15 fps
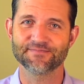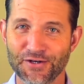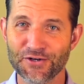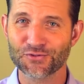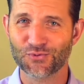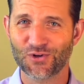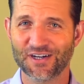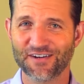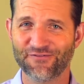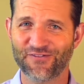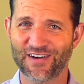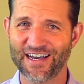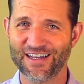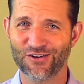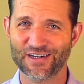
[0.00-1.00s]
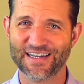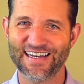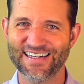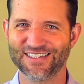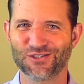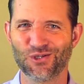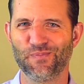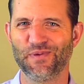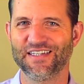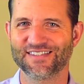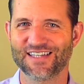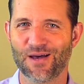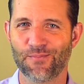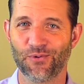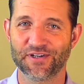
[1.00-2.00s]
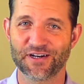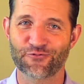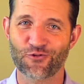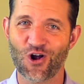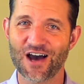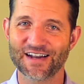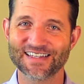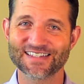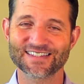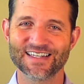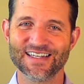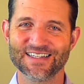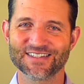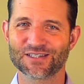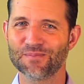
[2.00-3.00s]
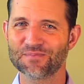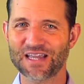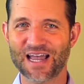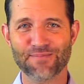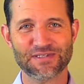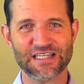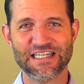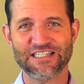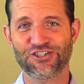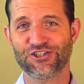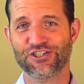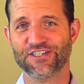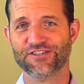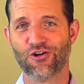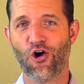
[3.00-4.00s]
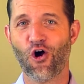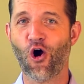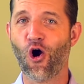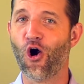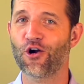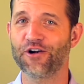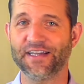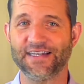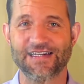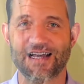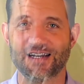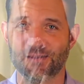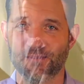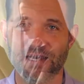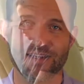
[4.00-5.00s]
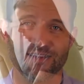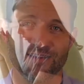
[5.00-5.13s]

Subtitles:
Here's one final kind of stupid example. And if we're honest, sometimes it's just hard to get out of bed in